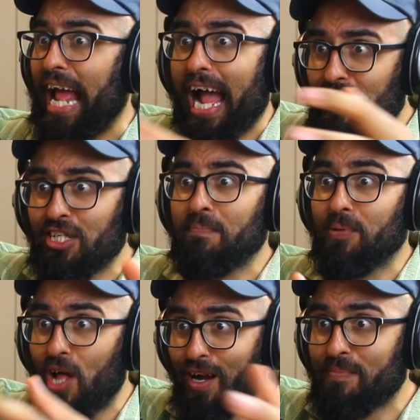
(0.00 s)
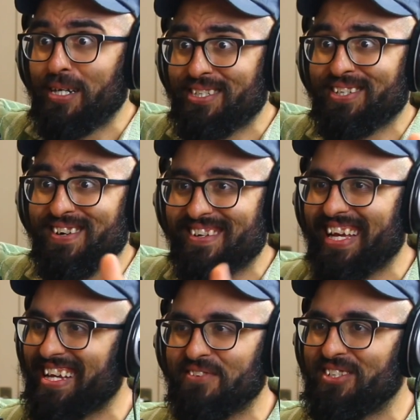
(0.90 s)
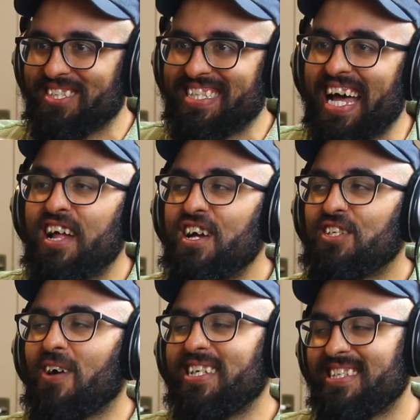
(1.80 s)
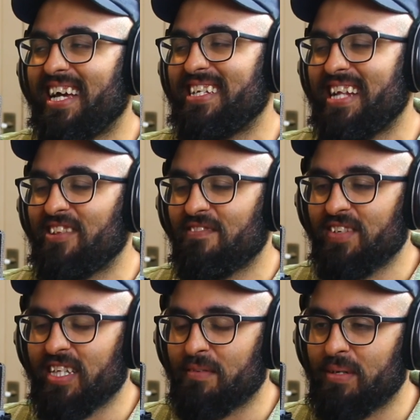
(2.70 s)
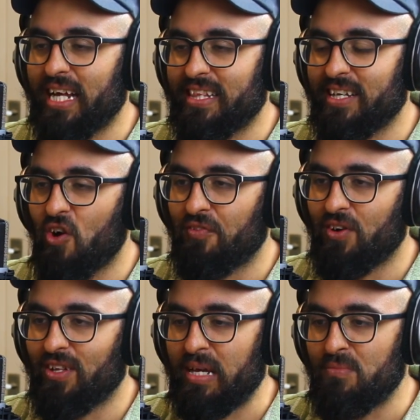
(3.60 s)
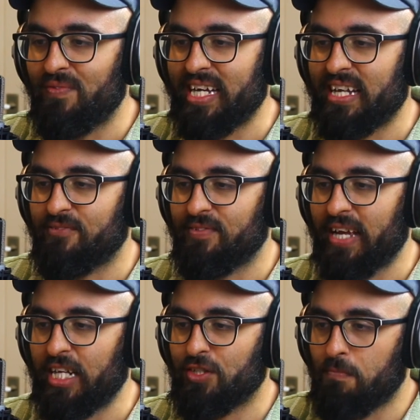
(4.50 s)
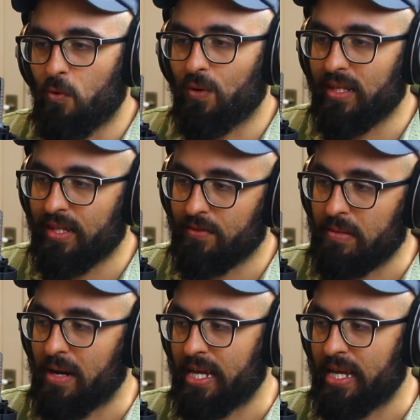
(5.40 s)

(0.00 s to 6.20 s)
an action blockbuster. Like, it was just that. So I did have that feeling, but I think overall that movie kind of aged poorly in my